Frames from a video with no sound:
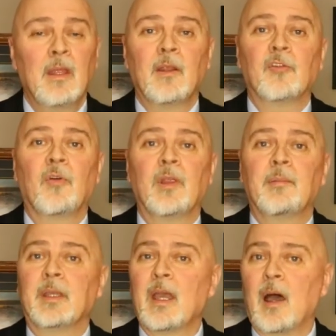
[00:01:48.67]
there's going to
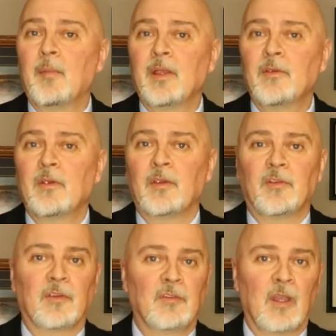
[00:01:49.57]
be comments and
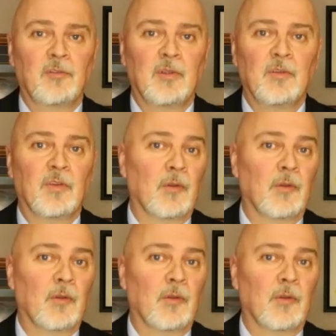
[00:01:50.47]
suggestions